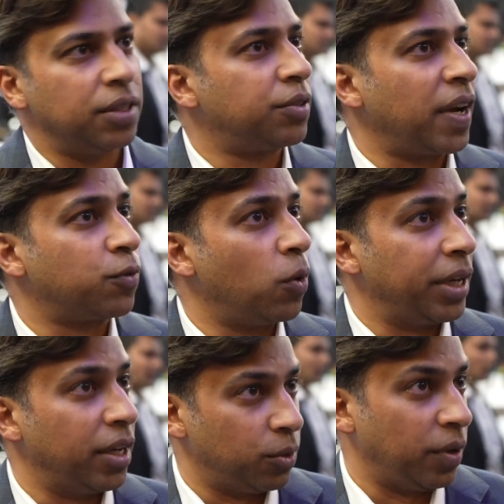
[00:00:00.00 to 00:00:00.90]

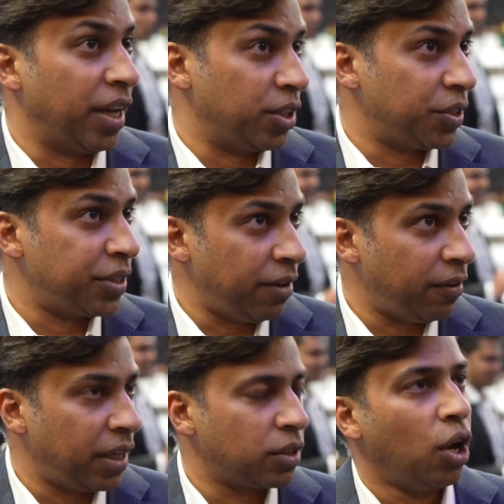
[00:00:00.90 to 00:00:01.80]
transforming it into an energy
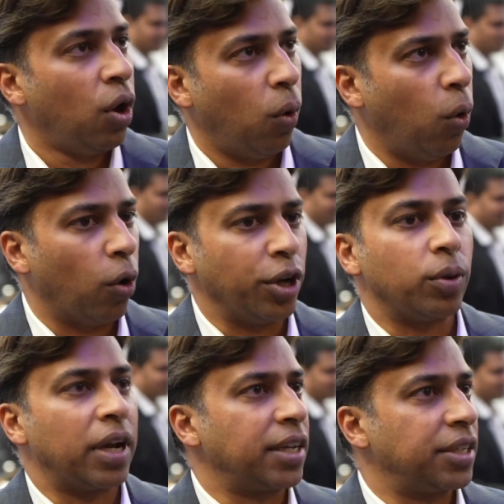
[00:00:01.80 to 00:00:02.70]
saving, or
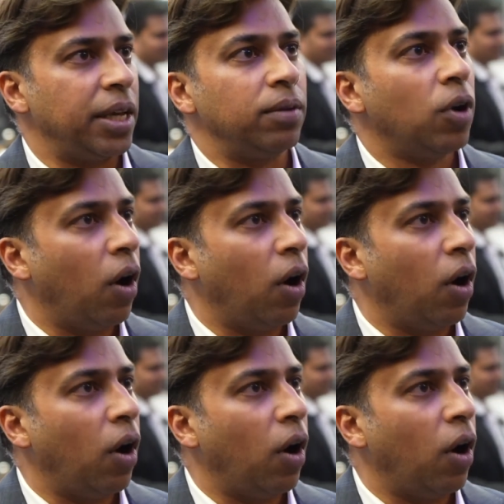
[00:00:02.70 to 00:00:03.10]
you could actually